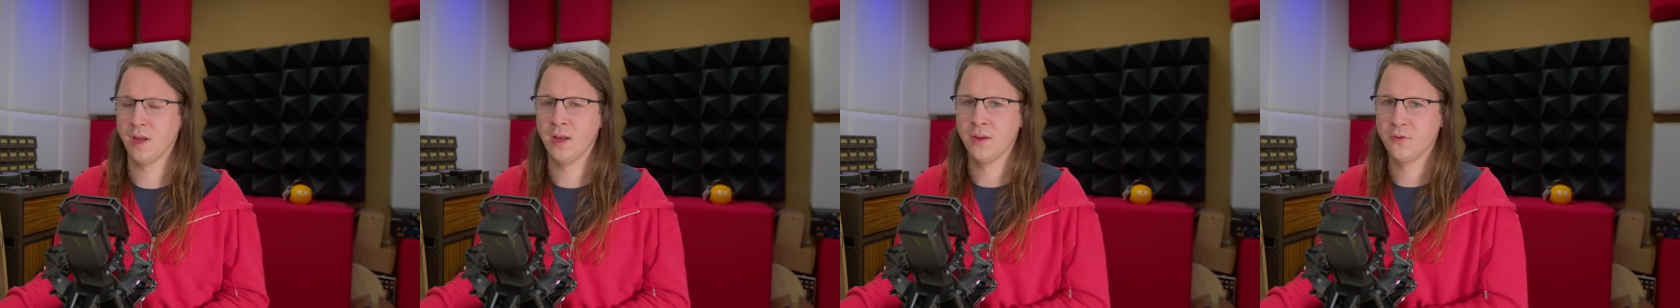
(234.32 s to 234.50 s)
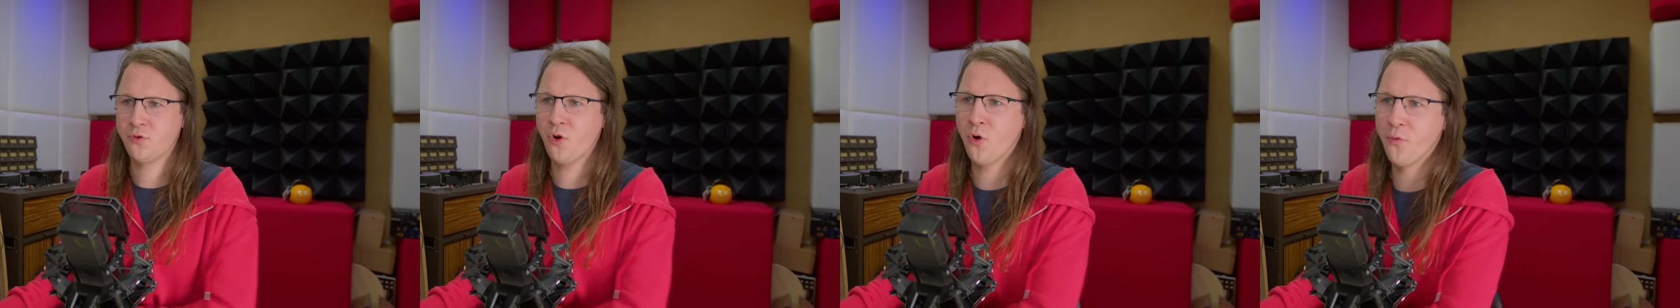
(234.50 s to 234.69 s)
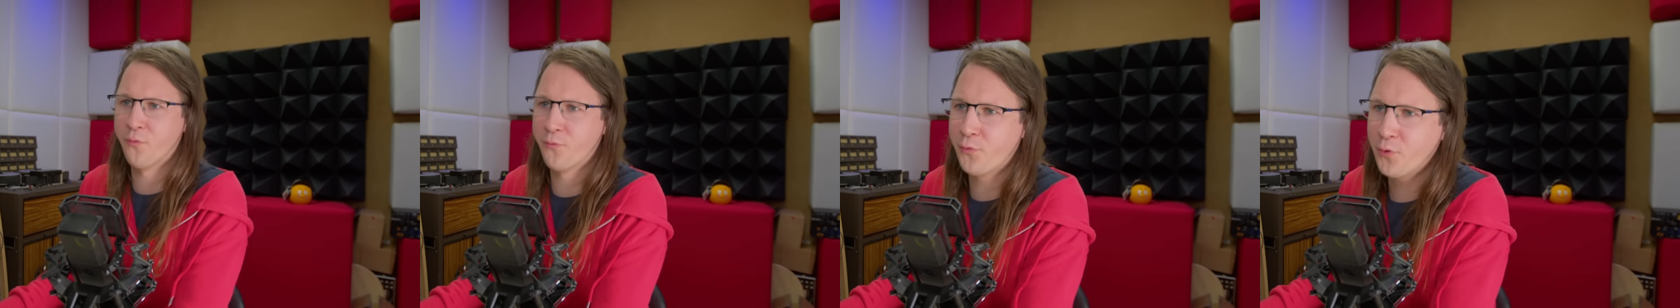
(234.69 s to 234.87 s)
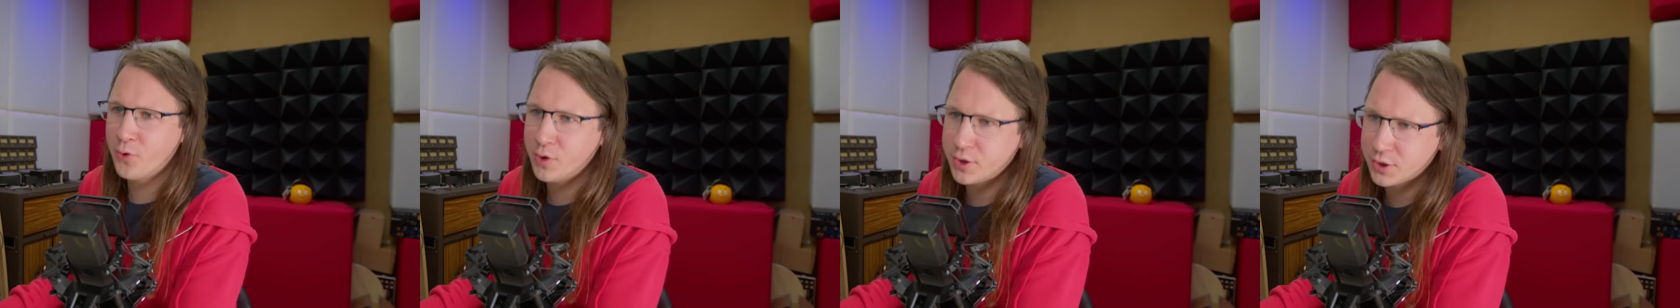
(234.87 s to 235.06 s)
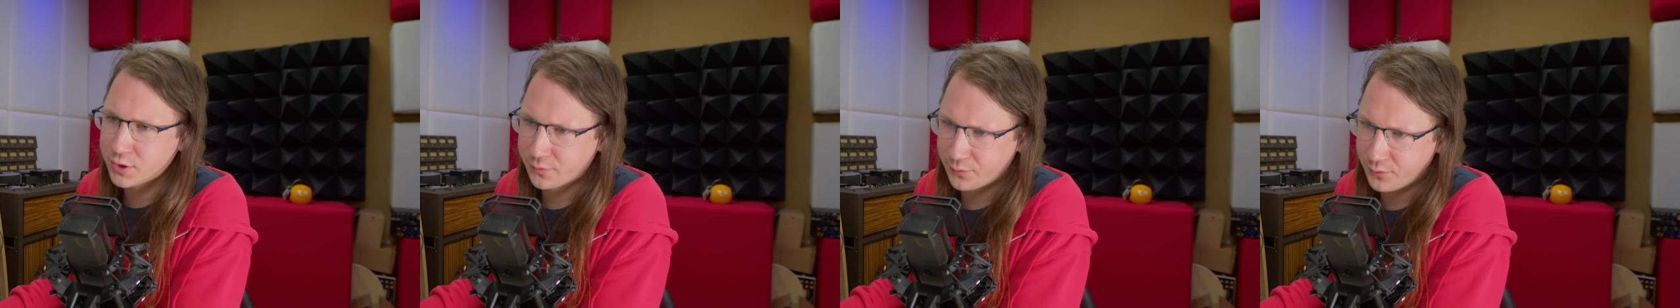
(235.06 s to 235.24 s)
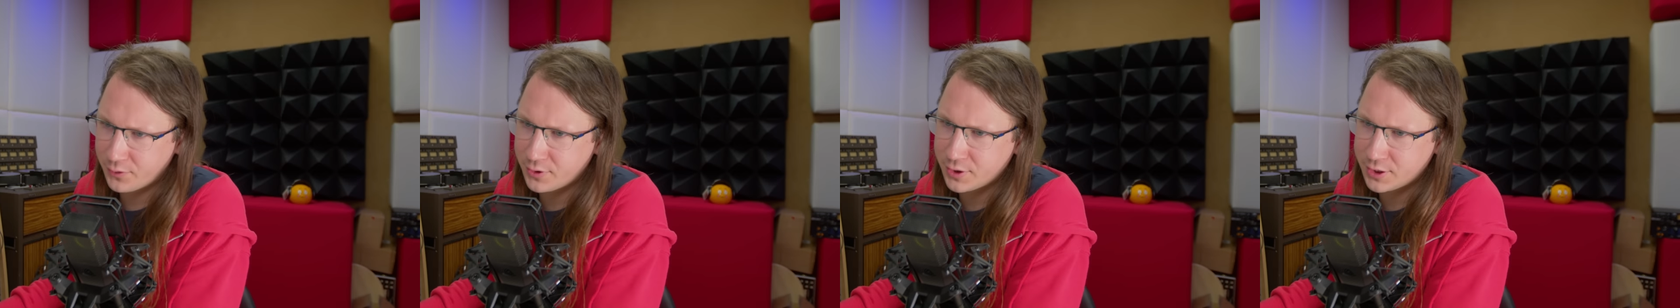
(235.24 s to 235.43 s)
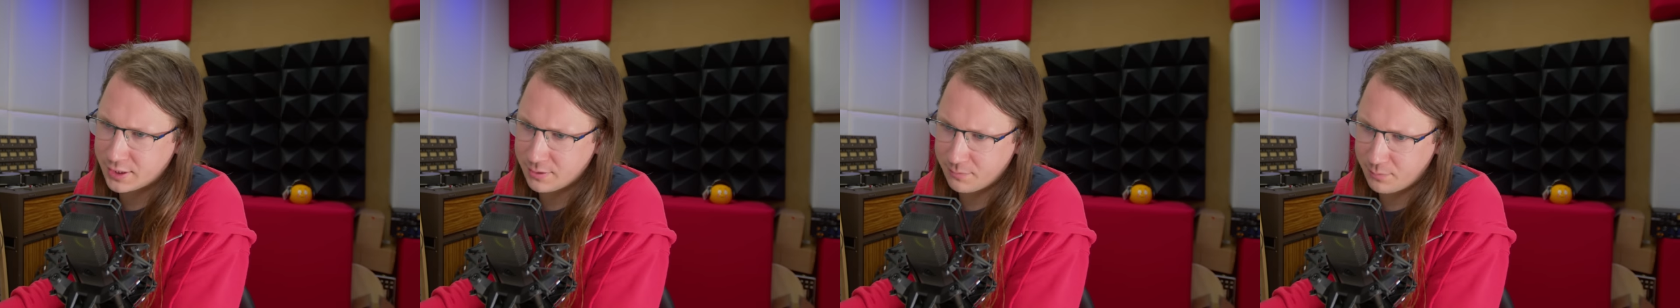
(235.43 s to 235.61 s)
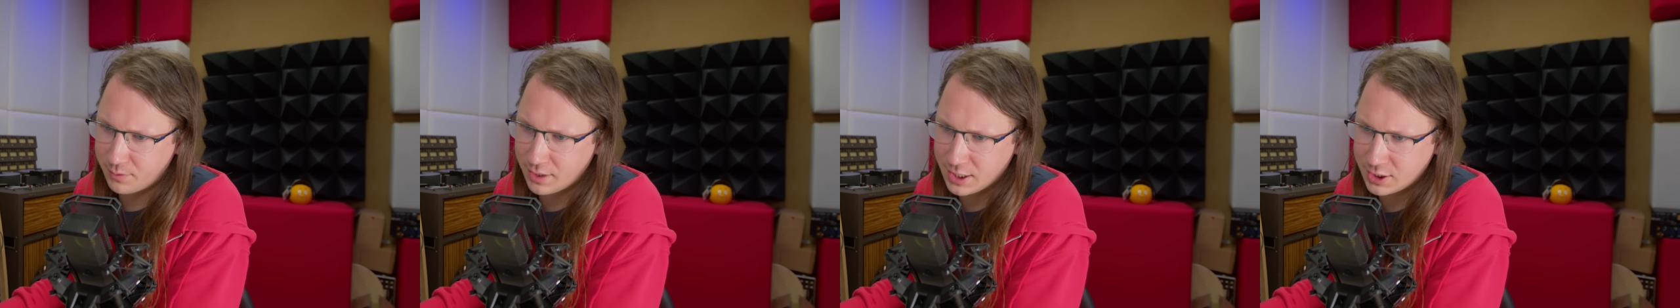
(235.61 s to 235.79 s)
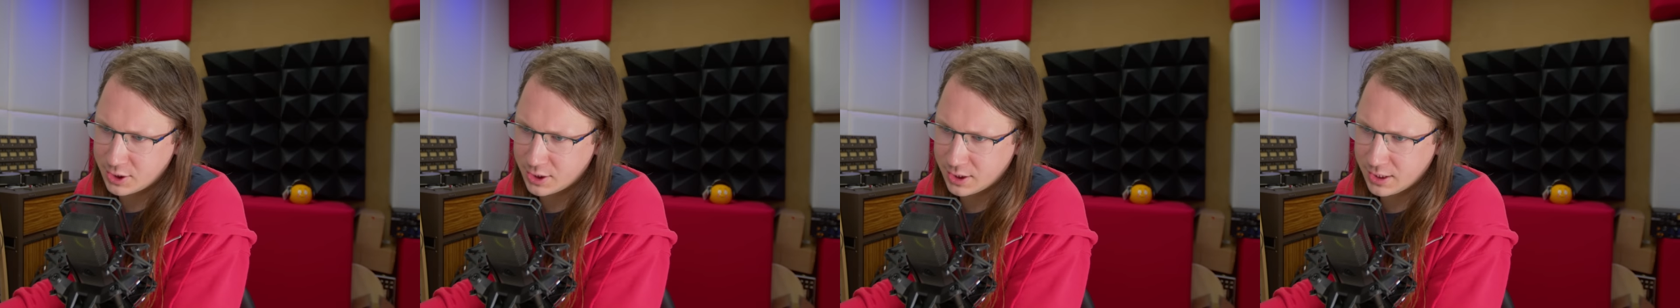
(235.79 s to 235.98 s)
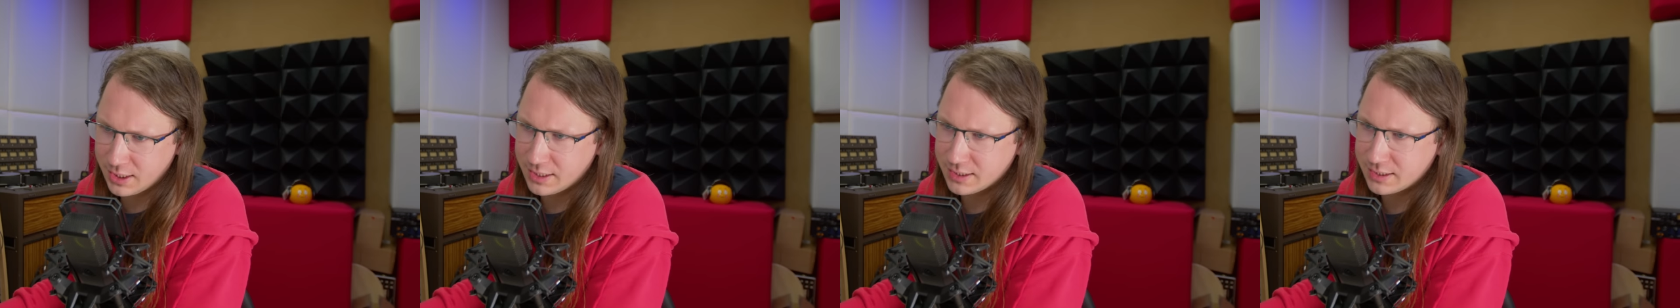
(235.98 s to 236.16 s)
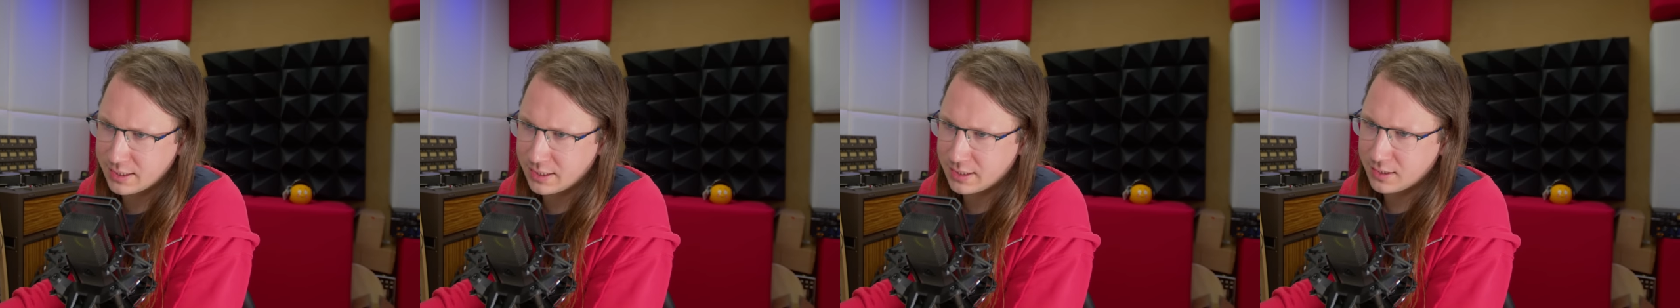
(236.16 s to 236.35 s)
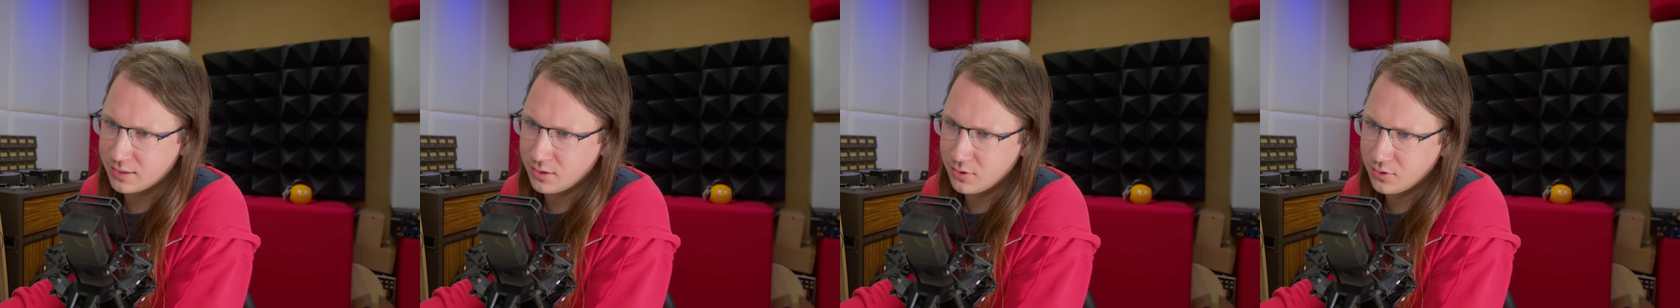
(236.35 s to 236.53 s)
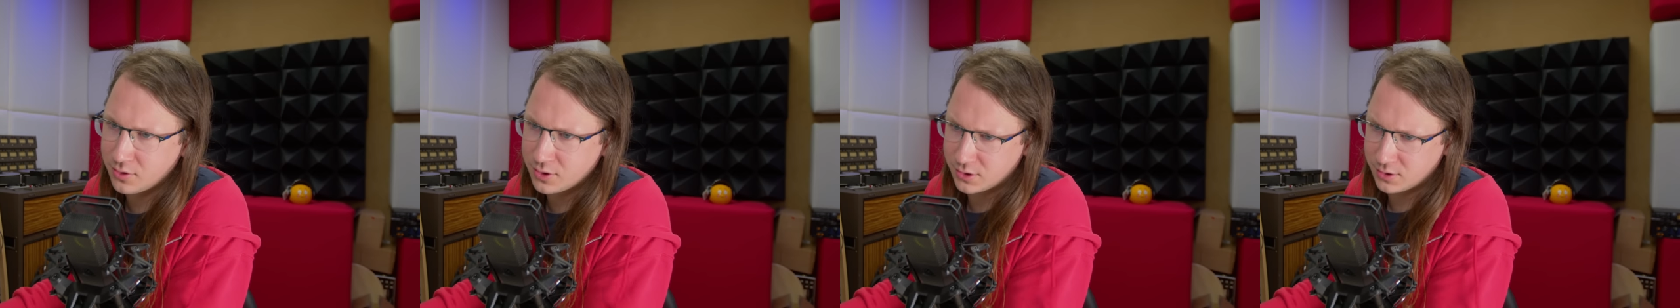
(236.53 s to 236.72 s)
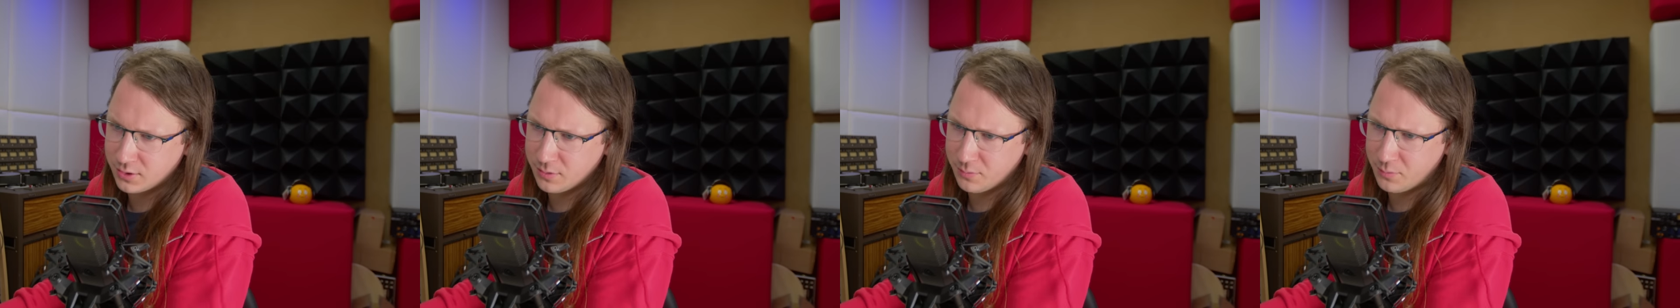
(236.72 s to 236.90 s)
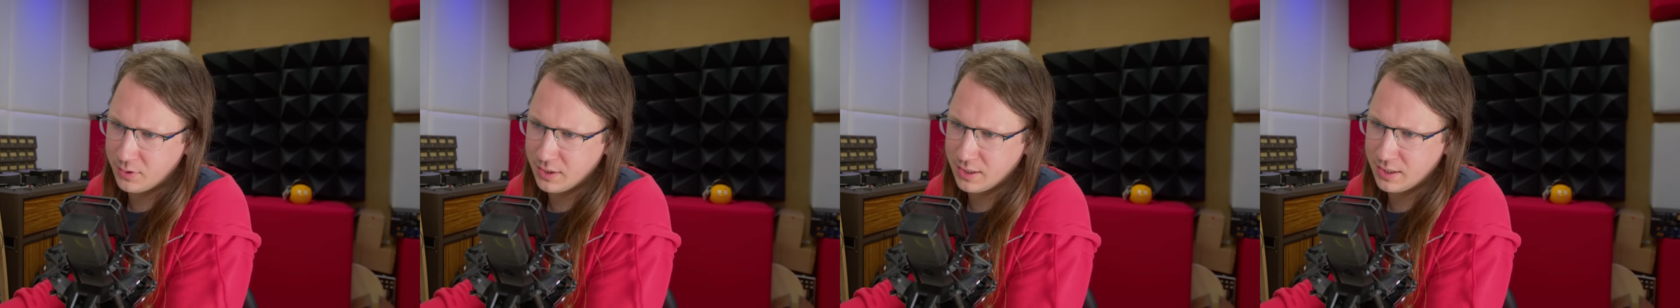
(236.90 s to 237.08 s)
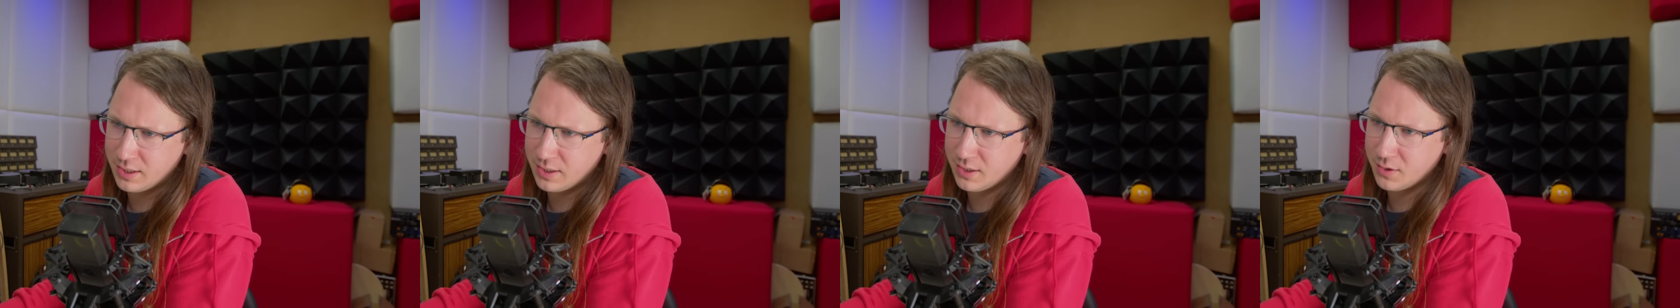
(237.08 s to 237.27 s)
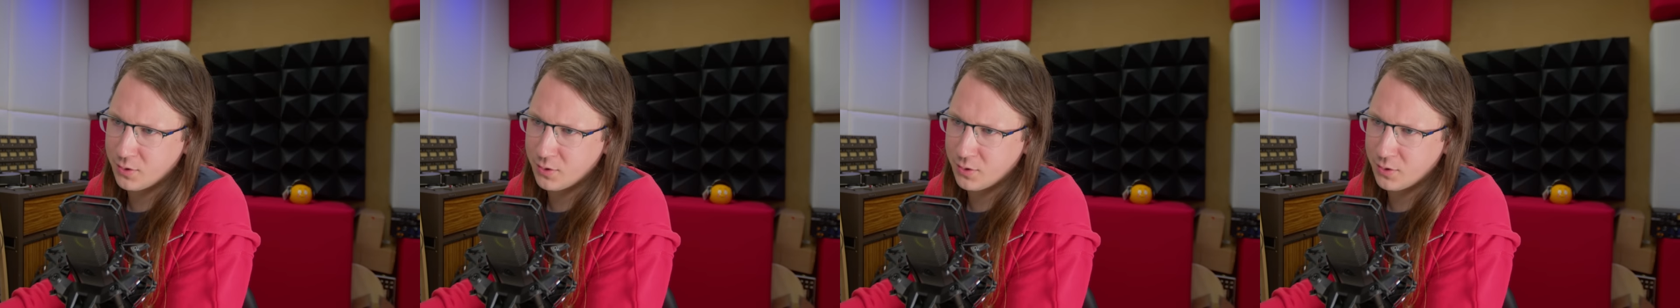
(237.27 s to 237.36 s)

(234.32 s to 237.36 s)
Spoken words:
So first impression is that it looks pretty